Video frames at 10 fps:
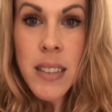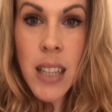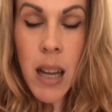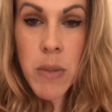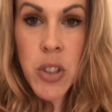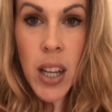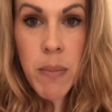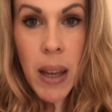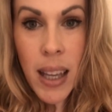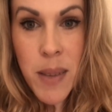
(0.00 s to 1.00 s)
time to check
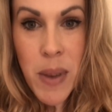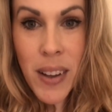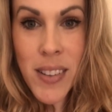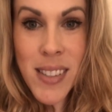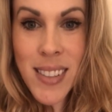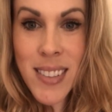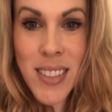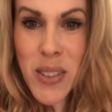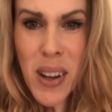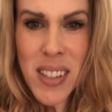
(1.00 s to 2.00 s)
my emails and
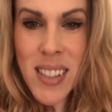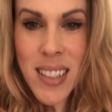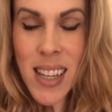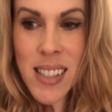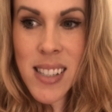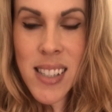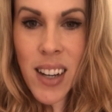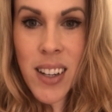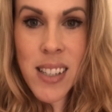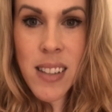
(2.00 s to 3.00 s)
do all this
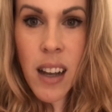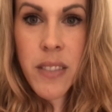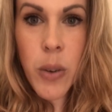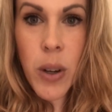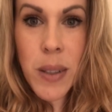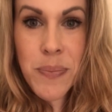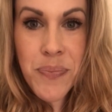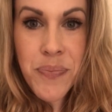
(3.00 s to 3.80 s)
unnecessary stuff. Or